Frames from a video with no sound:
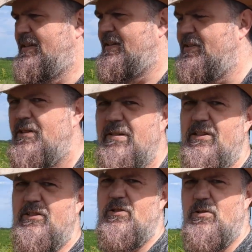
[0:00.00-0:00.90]
sort of
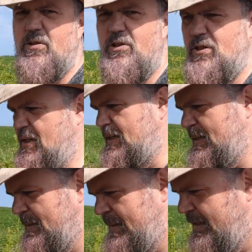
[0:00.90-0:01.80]
exhaustion.
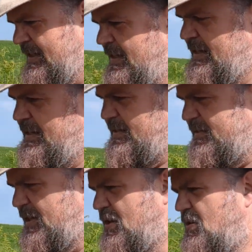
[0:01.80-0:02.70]
There's
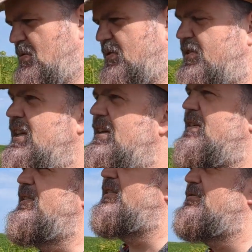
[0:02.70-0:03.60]
a whole
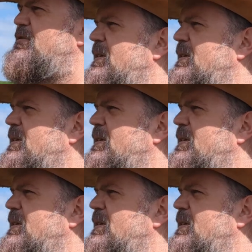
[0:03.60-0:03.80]
series of,